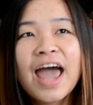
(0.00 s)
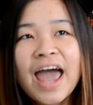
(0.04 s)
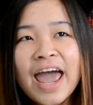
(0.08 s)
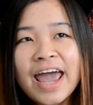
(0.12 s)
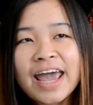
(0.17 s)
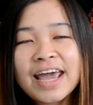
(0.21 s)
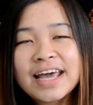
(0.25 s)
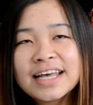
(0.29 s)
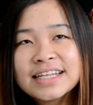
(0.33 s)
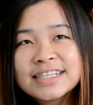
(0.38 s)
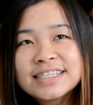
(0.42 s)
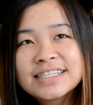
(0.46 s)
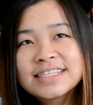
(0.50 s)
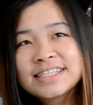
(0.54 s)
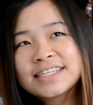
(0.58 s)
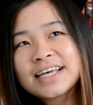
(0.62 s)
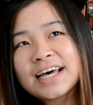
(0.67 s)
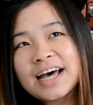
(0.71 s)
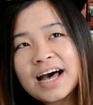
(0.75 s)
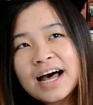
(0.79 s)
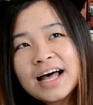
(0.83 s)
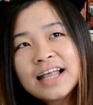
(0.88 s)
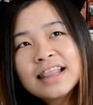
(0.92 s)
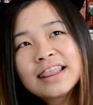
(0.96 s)
It's
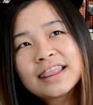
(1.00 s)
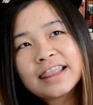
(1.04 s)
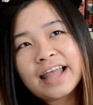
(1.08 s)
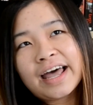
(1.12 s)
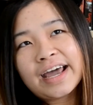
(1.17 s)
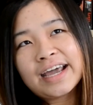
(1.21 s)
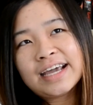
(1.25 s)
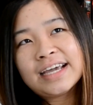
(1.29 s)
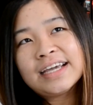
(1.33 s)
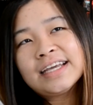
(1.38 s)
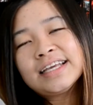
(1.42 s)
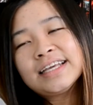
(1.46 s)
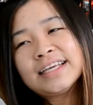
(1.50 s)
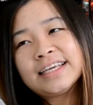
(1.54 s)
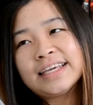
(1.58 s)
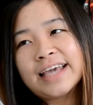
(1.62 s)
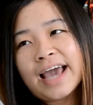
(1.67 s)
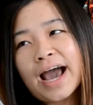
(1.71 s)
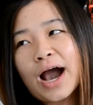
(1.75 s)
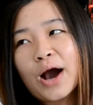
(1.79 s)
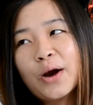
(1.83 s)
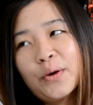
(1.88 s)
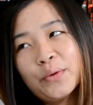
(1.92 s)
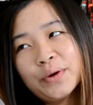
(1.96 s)
a light
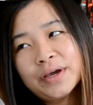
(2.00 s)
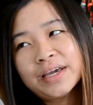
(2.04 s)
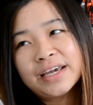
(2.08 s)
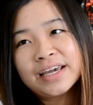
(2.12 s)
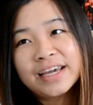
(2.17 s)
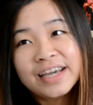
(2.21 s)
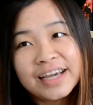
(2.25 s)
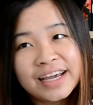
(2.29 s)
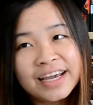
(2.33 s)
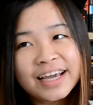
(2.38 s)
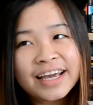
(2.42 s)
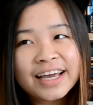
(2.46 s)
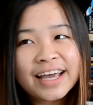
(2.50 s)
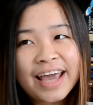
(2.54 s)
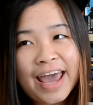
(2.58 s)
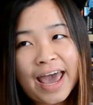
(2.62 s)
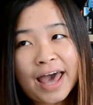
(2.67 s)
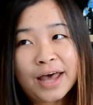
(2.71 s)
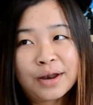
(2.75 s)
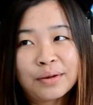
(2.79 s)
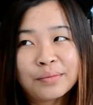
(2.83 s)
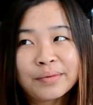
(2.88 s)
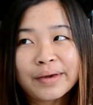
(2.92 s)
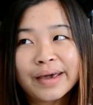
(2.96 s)
yaoi
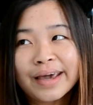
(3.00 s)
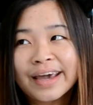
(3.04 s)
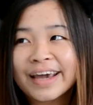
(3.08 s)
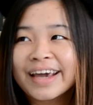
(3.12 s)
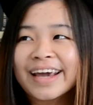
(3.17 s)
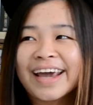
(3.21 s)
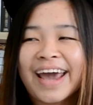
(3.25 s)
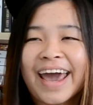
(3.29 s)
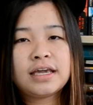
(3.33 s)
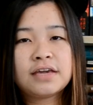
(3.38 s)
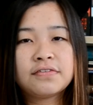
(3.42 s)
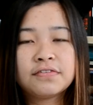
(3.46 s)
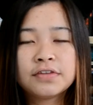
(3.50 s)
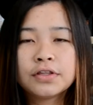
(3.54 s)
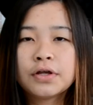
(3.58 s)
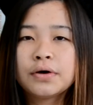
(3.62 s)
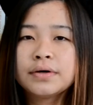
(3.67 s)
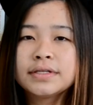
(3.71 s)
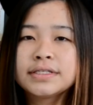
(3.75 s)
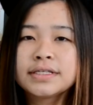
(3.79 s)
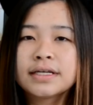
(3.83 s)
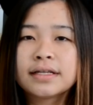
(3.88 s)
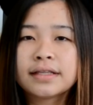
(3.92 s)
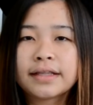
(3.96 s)
anime. Even though
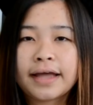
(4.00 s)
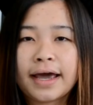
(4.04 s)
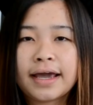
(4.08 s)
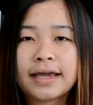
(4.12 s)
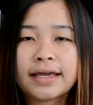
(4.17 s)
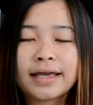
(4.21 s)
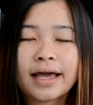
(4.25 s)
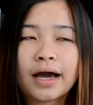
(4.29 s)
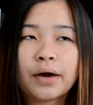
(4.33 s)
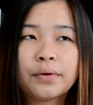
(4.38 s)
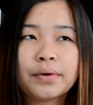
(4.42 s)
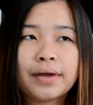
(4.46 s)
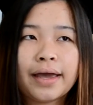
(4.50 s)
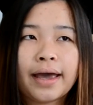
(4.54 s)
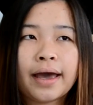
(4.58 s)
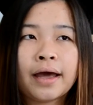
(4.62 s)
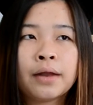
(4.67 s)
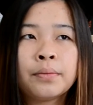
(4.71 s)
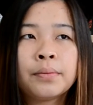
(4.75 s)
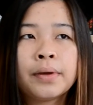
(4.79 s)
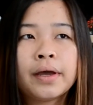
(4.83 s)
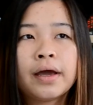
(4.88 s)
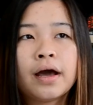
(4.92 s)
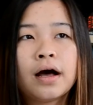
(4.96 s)
it's a light yaoi
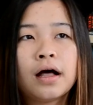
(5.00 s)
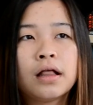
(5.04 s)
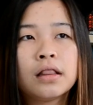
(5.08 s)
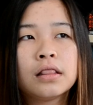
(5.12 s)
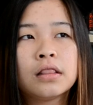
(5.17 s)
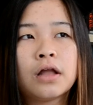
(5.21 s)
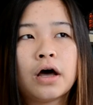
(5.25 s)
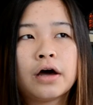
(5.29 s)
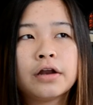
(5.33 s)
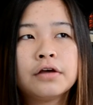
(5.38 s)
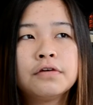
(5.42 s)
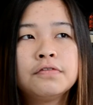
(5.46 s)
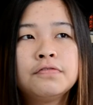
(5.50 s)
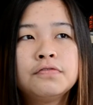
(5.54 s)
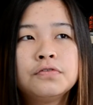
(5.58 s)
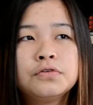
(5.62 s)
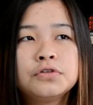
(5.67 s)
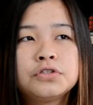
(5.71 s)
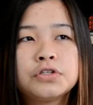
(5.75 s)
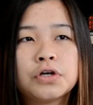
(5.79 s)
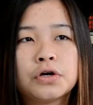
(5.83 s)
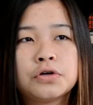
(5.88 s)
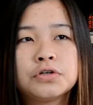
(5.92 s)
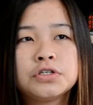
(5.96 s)
anime, a lot of
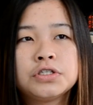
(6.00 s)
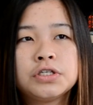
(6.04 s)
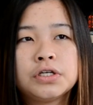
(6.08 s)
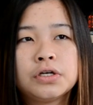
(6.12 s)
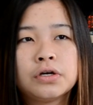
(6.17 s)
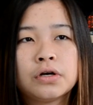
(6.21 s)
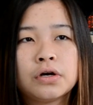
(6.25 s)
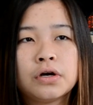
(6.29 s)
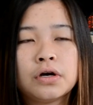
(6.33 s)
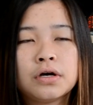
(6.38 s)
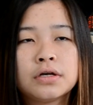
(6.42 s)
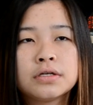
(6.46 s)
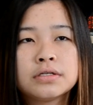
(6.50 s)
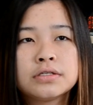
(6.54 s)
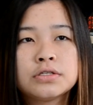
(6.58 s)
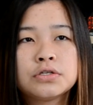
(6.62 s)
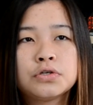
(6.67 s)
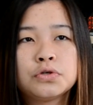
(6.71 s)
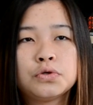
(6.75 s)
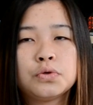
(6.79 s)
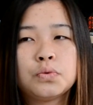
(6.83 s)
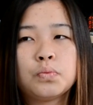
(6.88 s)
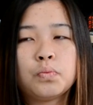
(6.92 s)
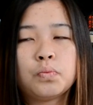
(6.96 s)
fujoshi girls
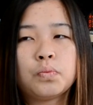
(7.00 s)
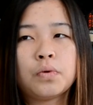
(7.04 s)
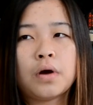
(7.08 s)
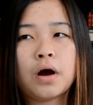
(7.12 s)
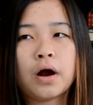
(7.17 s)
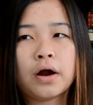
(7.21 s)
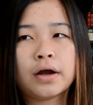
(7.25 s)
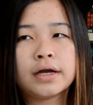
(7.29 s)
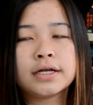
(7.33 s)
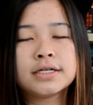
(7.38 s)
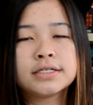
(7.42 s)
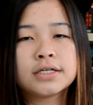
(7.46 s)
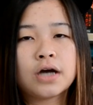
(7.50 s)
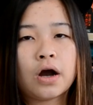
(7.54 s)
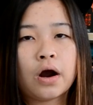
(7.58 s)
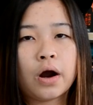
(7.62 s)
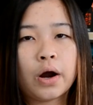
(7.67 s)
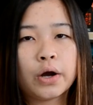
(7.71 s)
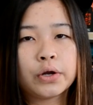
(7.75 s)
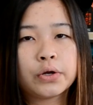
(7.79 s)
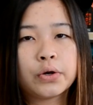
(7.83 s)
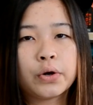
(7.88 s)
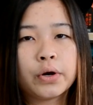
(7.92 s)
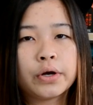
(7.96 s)
who are into
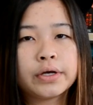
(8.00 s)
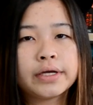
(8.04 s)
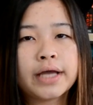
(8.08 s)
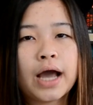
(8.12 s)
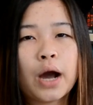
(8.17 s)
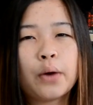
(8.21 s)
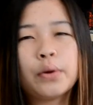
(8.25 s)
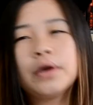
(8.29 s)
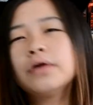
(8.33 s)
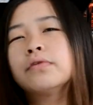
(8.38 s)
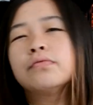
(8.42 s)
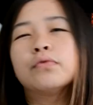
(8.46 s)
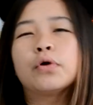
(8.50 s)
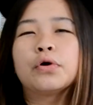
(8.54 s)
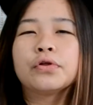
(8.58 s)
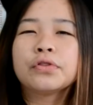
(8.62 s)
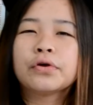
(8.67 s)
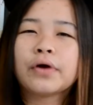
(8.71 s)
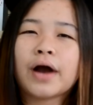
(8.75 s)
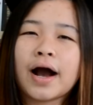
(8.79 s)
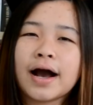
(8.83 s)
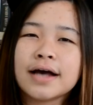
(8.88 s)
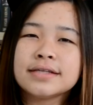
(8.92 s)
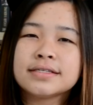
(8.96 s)
hardcore yaoi roll
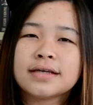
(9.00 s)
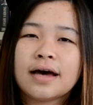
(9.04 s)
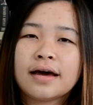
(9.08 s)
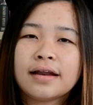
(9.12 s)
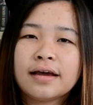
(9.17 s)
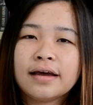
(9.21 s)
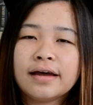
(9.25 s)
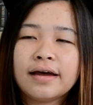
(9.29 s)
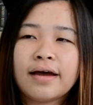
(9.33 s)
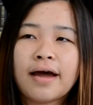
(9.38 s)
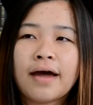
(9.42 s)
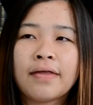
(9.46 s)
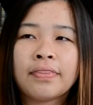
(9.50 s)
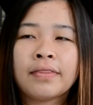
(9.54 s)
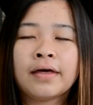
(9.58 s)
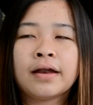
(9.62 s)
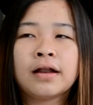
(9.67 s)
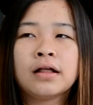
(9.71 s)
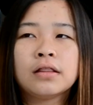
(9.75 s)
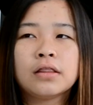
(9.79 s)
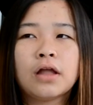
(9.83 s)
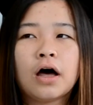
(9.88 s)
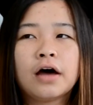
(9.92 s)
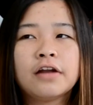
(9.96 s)
their eyes at it, and then
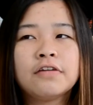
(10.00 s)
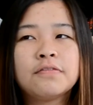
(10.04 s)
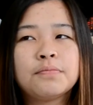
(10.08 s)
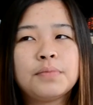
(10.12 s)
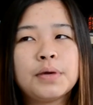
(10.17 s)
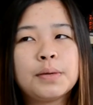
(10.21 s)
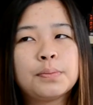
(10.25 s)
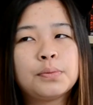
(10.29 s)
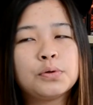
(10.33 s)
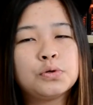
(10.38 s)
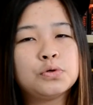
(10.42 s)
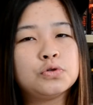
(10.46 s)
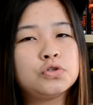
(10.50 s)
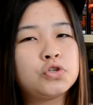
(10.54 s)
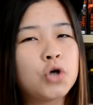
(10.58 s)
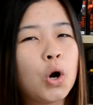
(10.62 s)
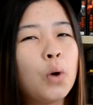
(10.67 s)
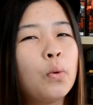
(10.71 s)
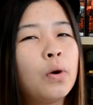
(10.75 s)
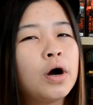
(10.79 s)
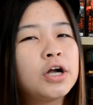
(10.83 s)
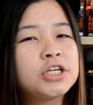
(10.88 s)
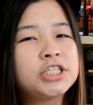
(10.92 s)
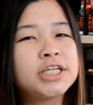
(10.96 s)
a lot of people who
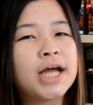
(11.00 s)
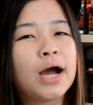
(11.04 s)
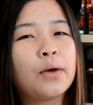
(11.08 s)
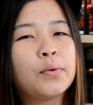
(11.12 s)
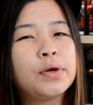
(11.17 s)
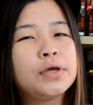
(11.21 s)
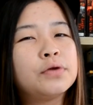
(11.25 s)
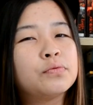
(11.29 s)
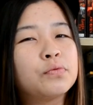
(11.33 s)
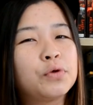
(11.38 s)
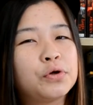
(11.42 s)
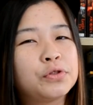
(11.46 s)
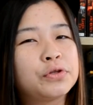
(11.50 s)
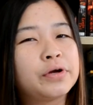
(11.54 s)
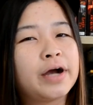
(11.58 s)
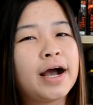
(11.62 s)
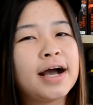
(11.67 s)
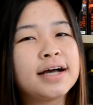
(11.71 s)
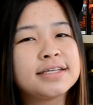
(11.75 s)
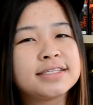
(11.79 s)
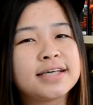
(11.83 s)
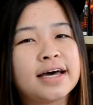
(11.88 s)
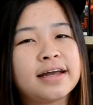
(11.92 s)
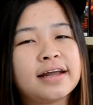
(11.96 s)
don't watch yaoi roll their
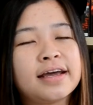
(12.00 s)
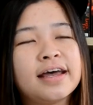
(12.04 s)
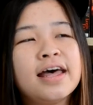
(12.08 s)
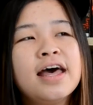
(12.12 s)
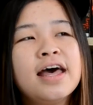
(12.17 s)
eyes at it.